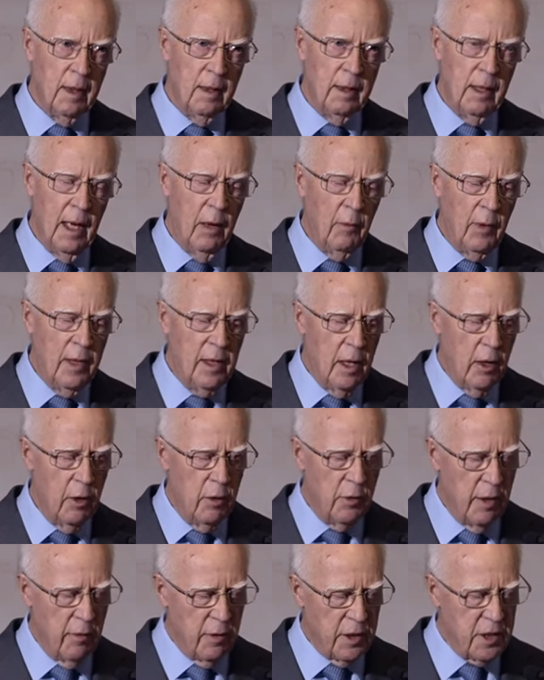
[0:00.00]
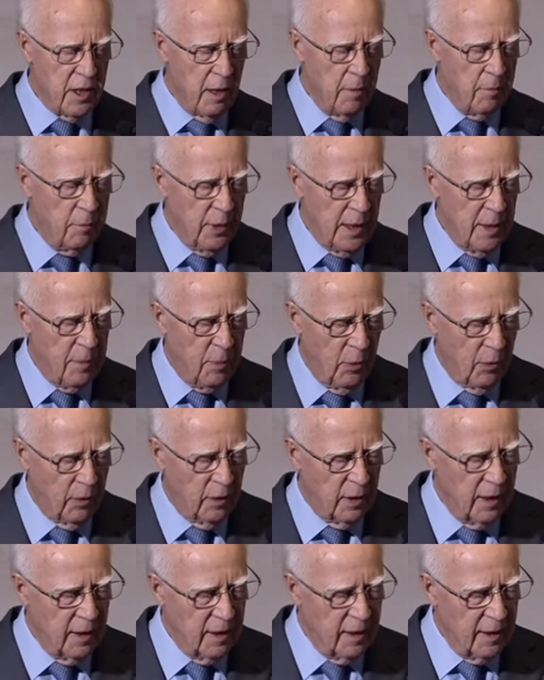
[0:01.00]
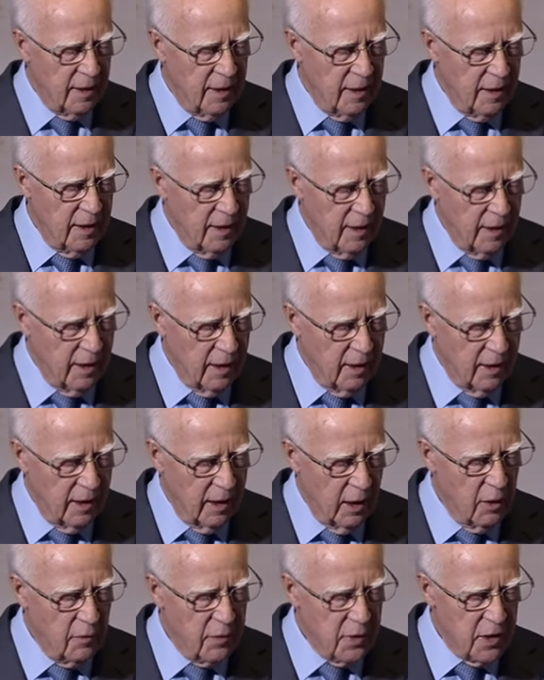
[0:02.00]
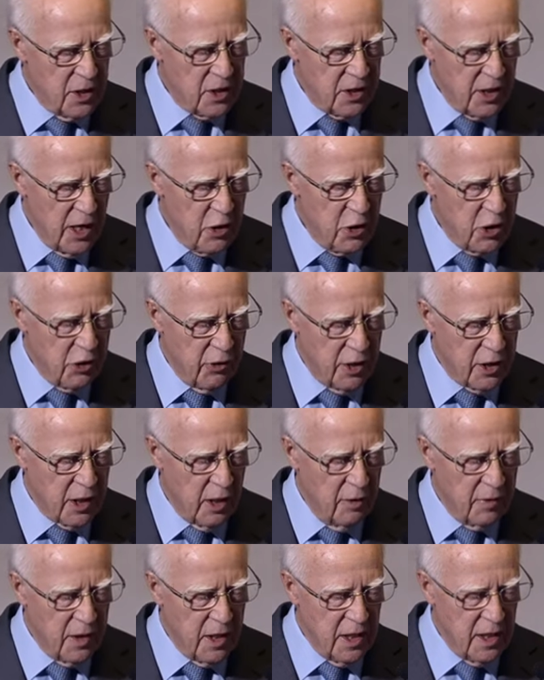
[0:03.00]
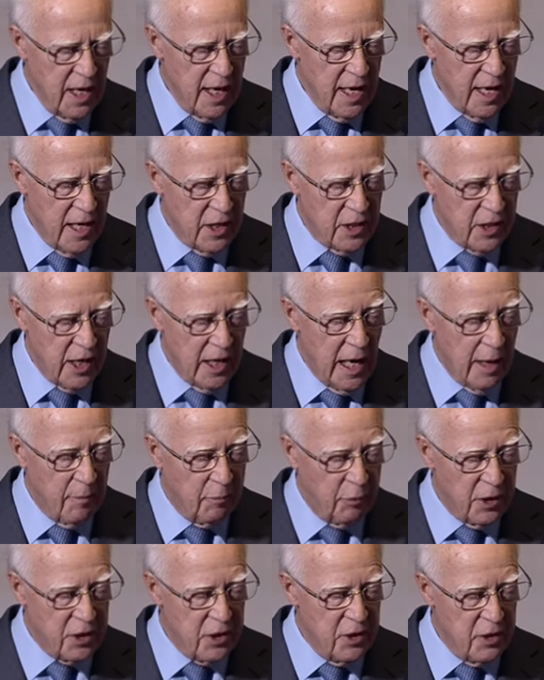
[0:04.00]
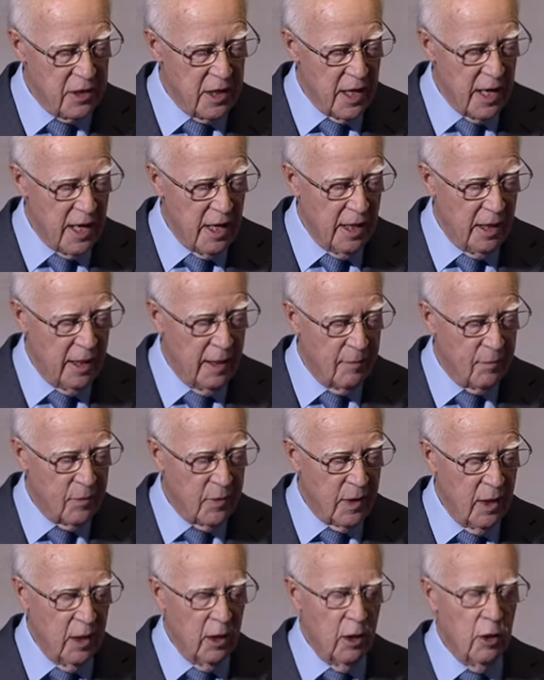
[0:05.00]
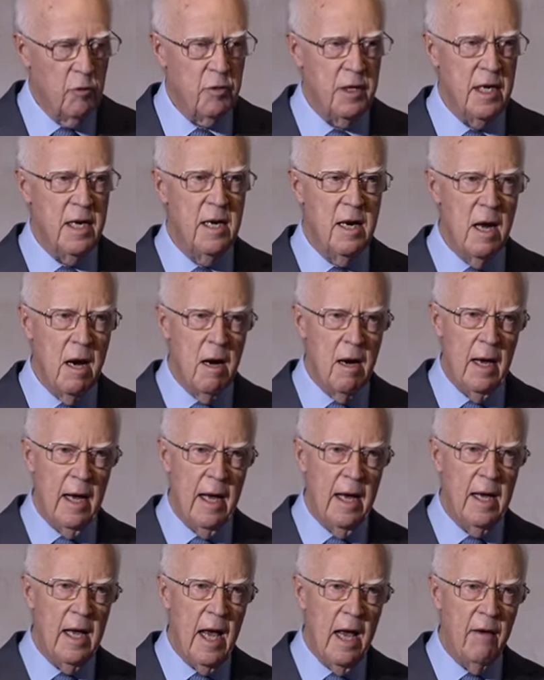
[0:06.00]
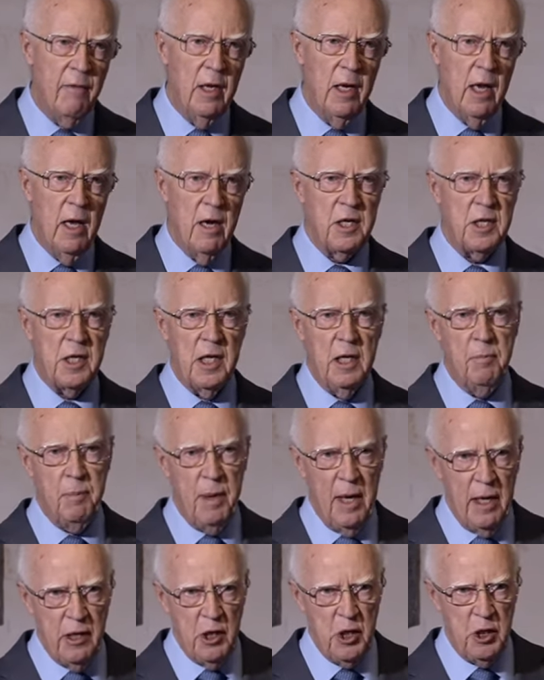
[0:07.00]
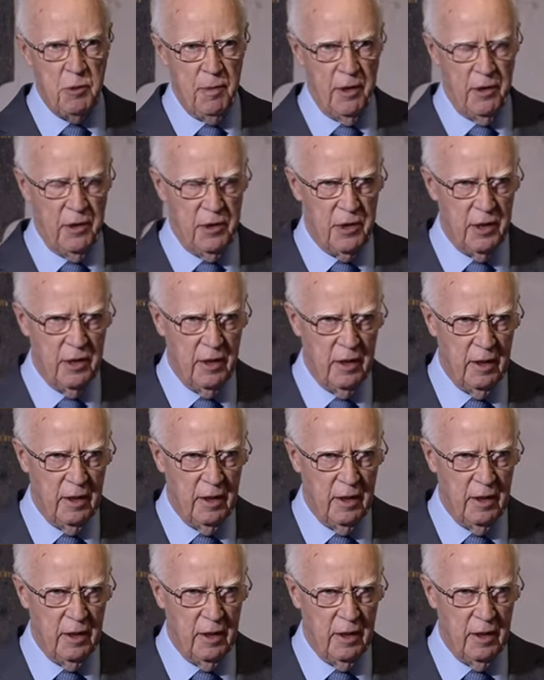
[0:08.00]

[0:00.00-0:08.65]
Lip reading: Now we know there are some people over the centuries, over the years, in our present day, who deny everlasting punishment.